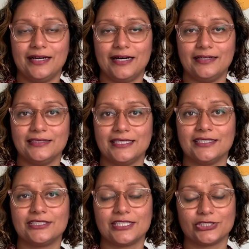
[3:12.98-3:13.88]
uh, and
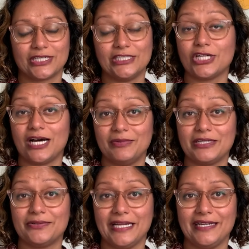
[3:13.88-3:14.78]
done such a great job in
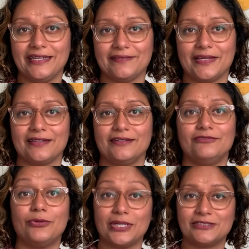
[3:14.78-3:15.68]
creating like a
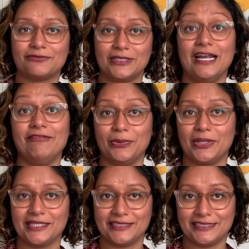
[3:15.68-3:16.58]
voice for everyone at the